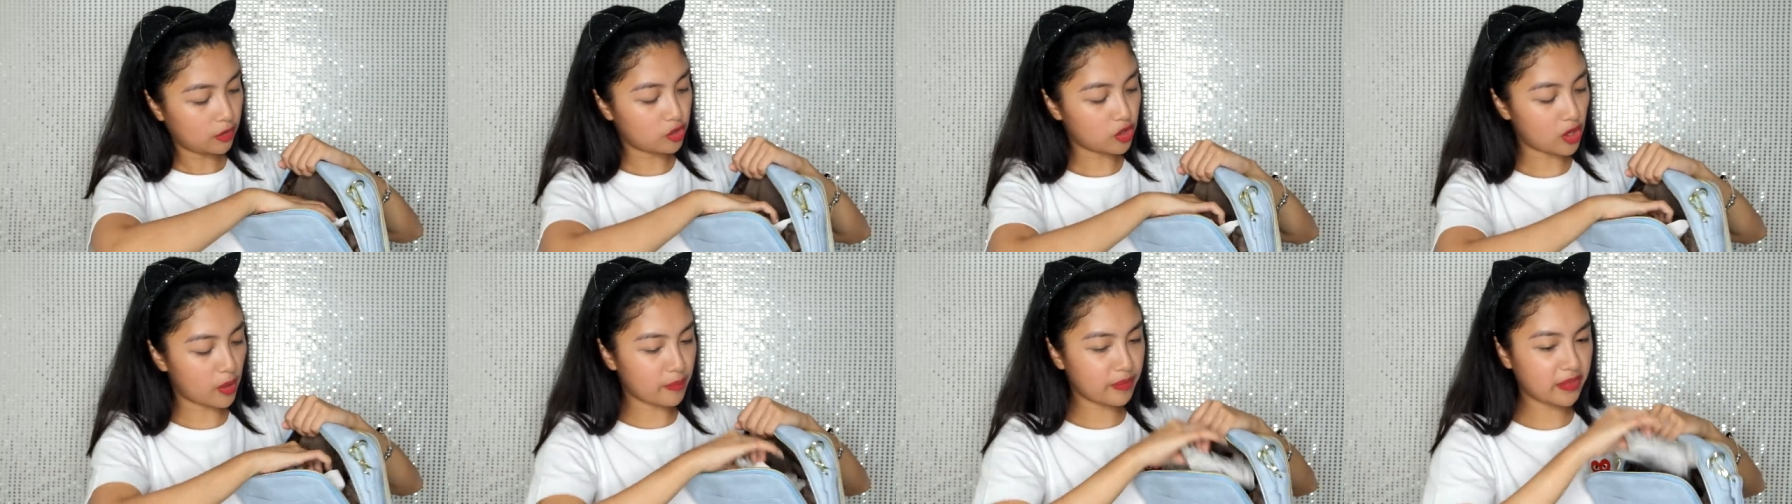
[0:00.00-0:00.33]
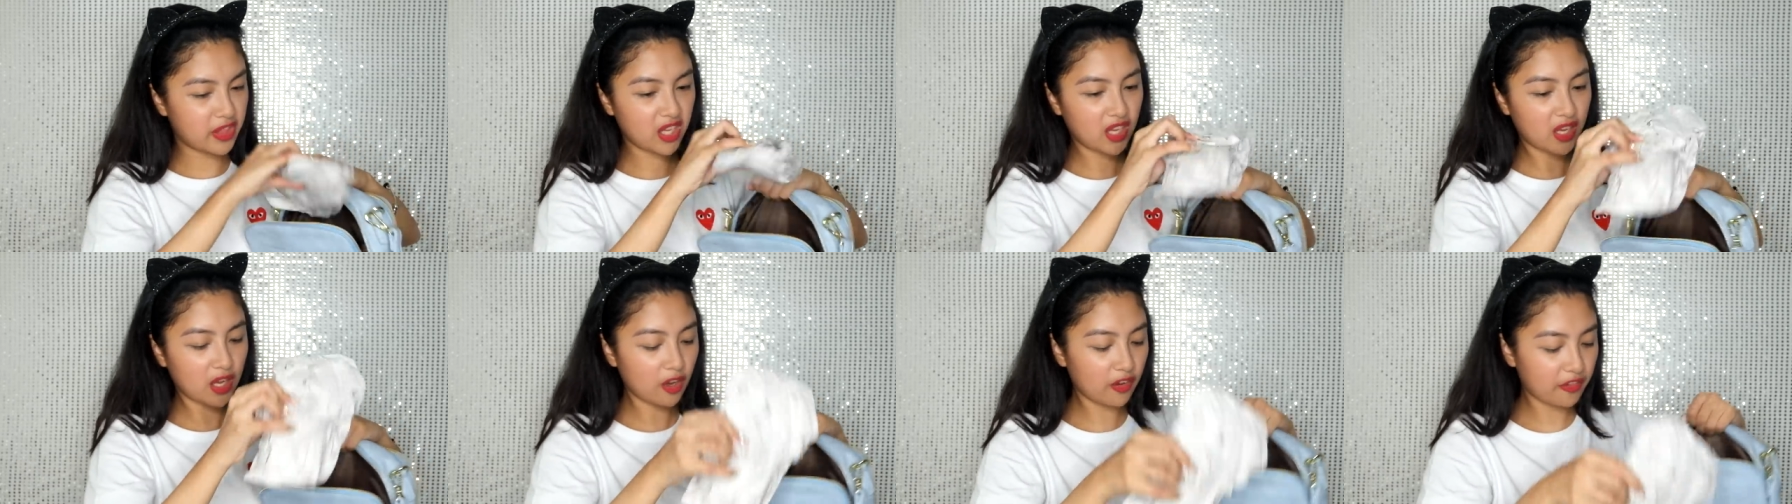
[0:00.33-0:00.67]
So I'm
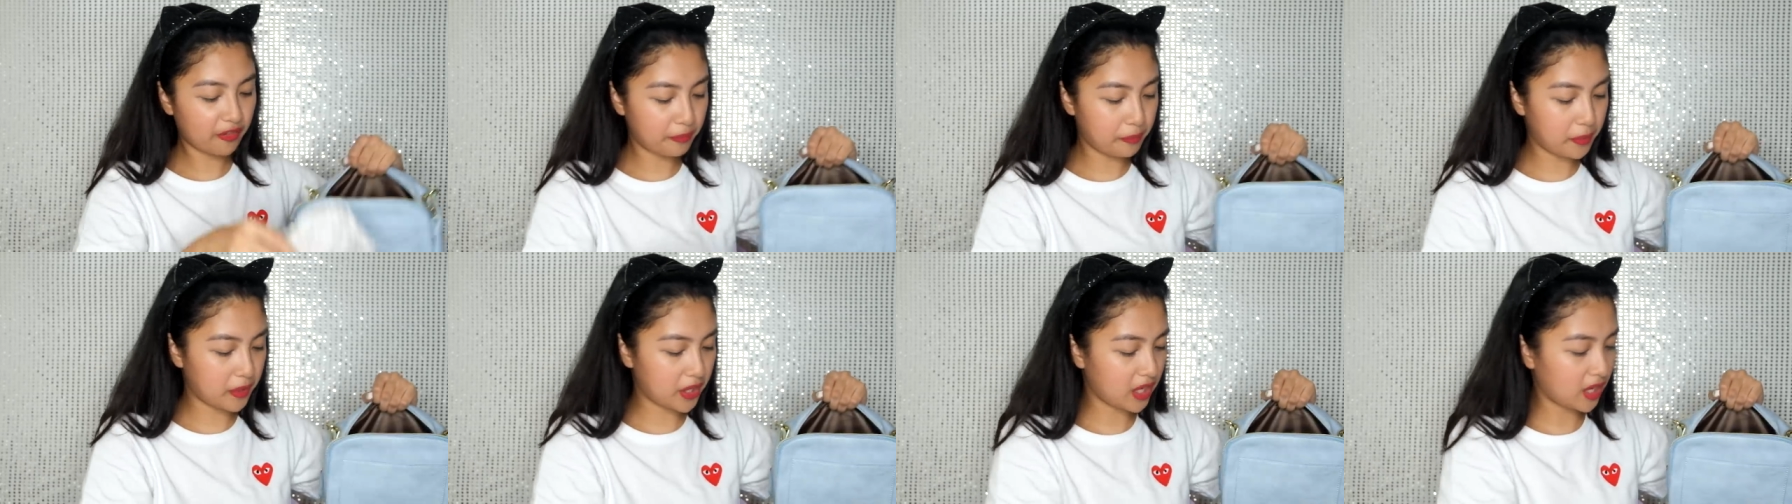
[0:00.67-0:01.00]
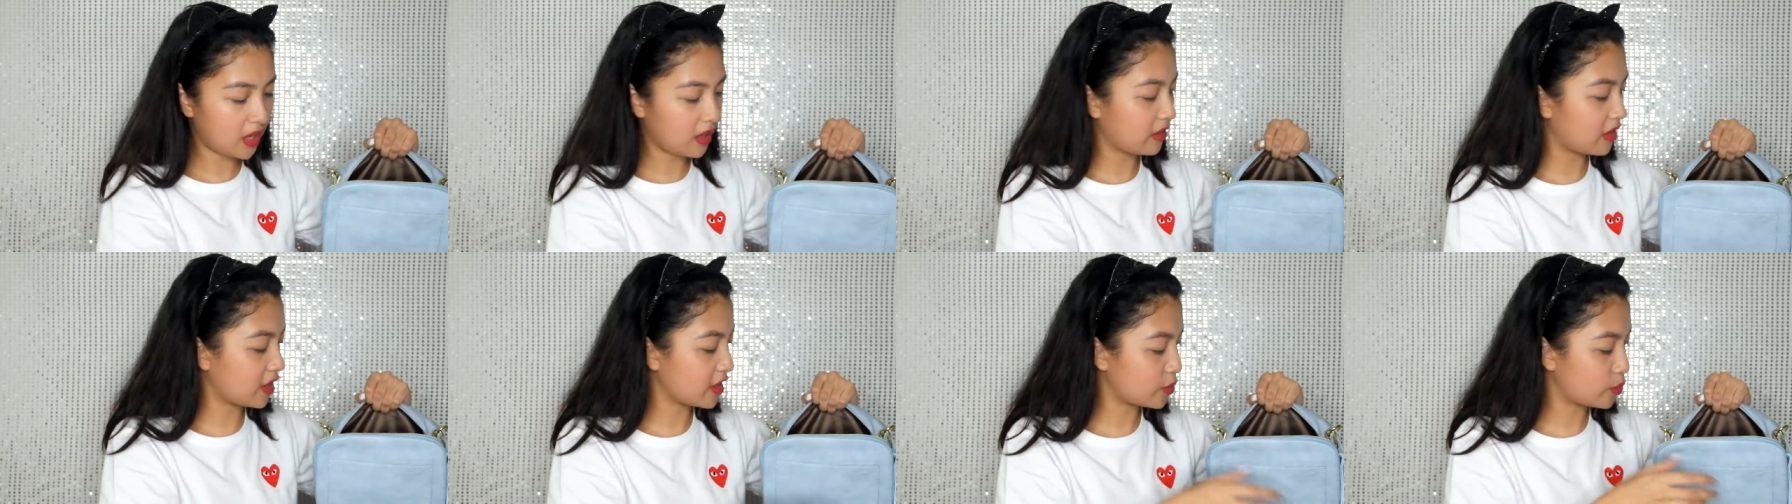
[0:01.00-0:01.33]
thinking of
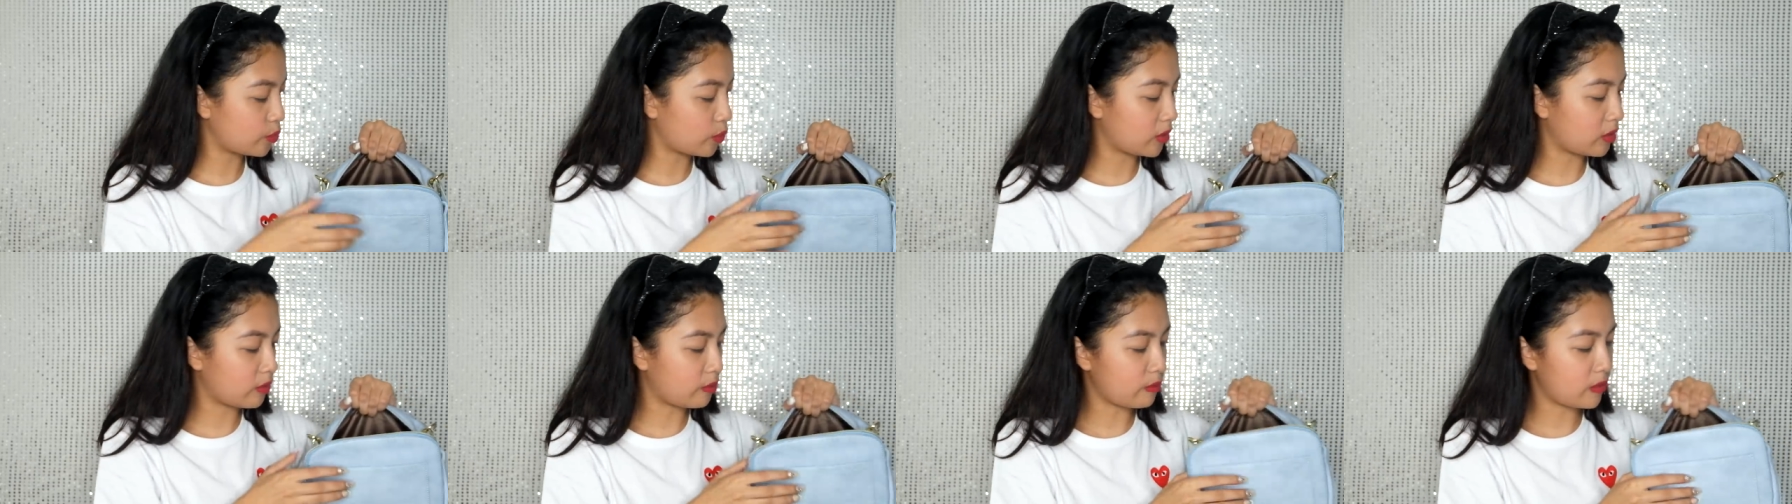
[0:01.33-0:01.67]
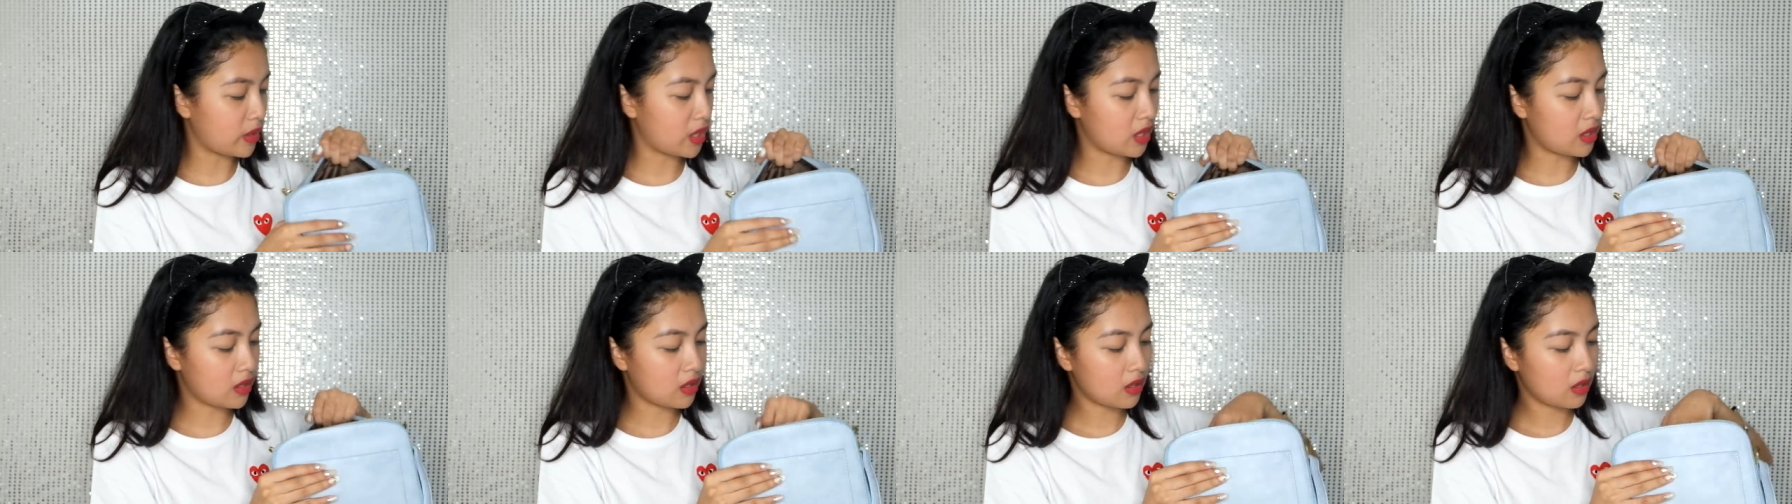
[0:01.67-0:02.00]
bringing this with
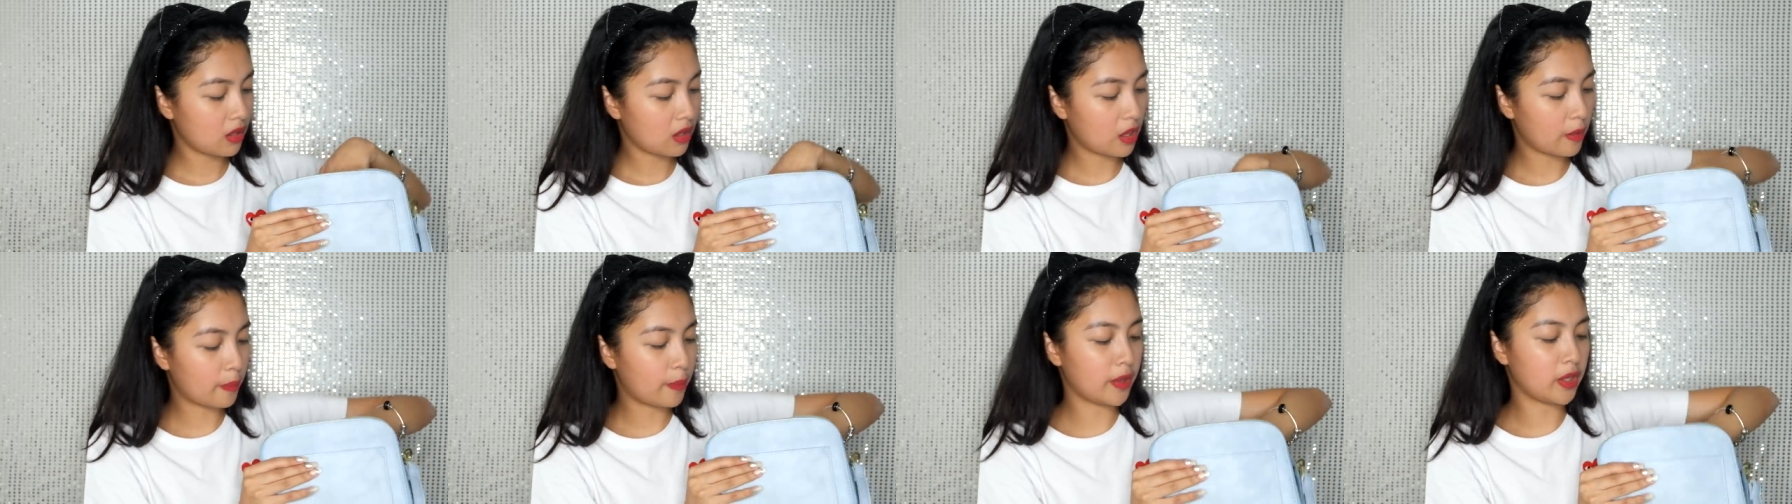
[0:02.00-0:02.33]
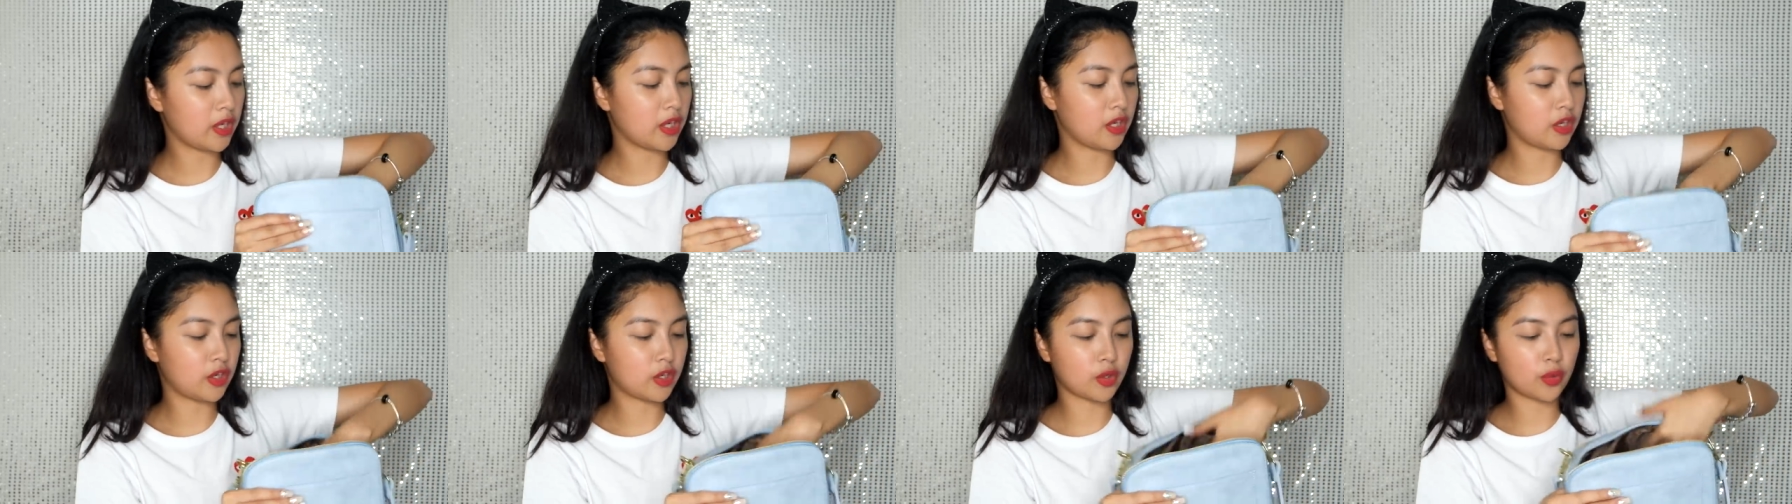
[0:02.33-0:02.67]
me
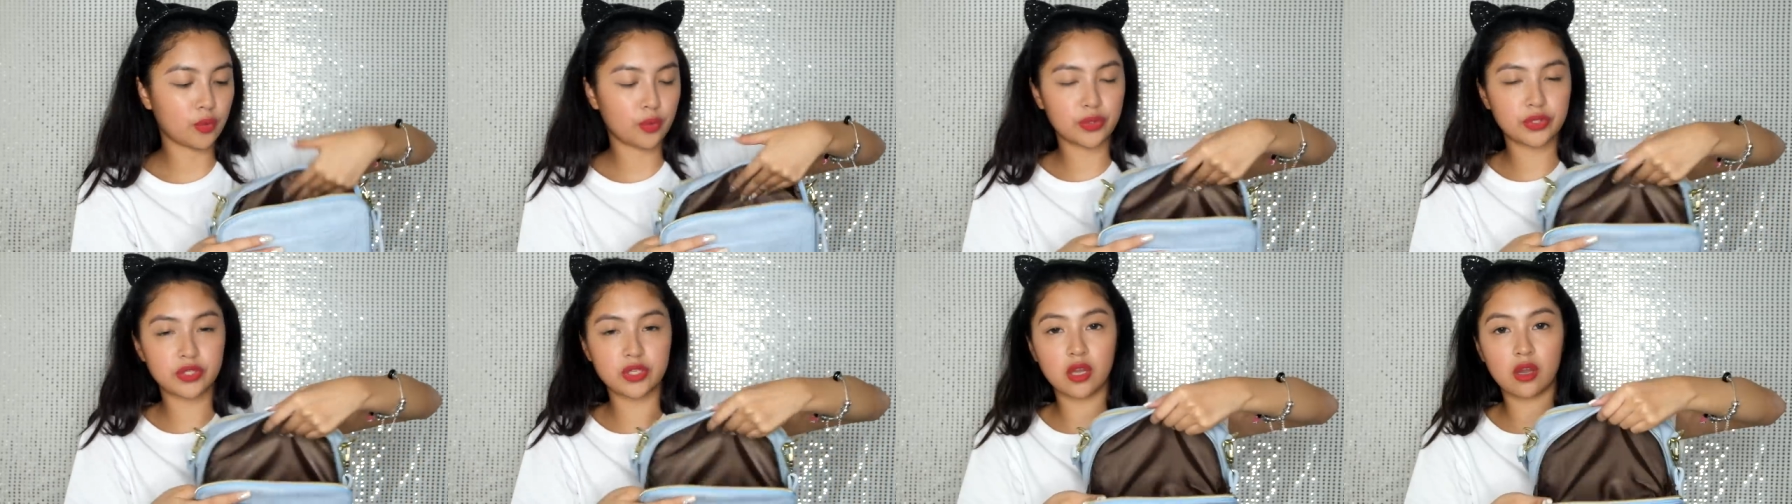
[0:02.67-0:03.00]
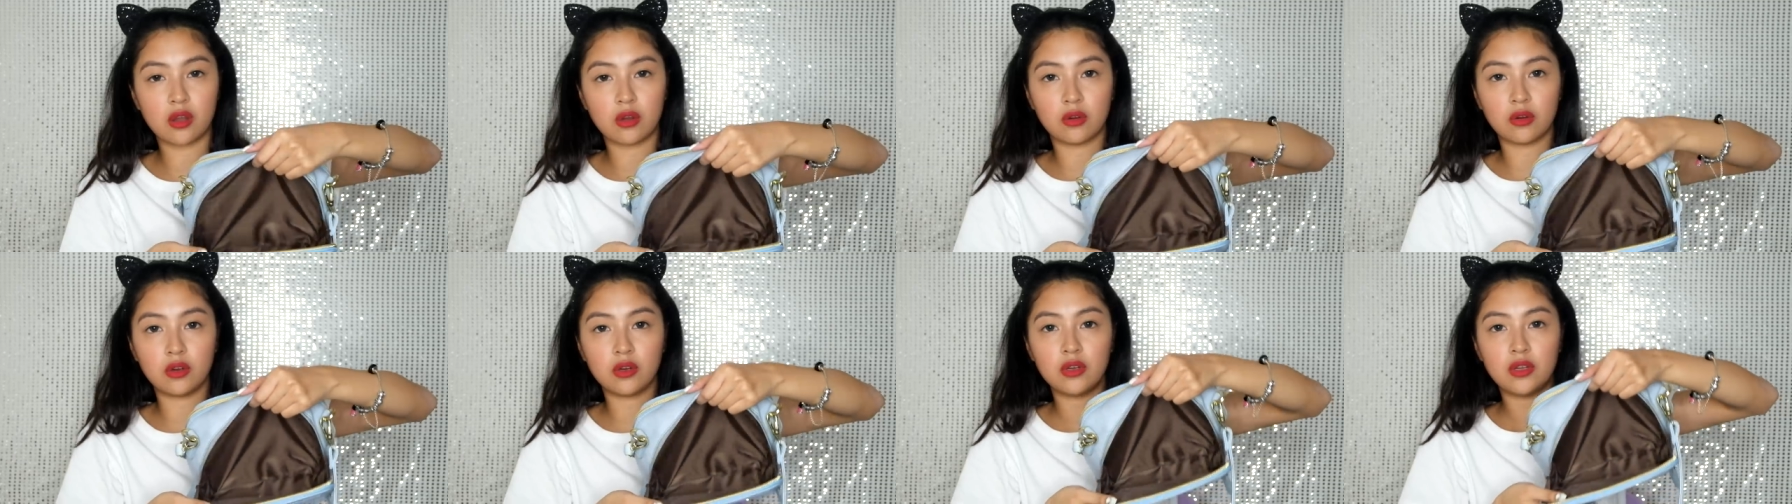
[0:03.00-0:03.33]
kapag nag-cruise
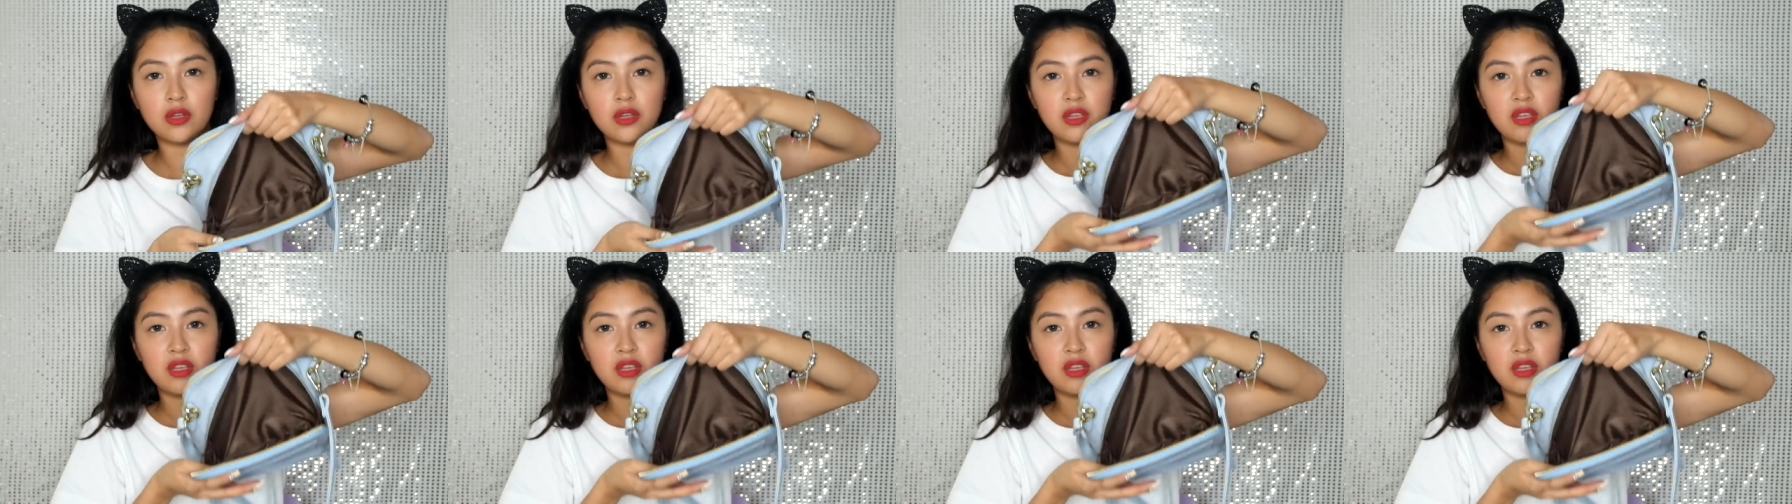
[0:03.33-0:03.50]
ako.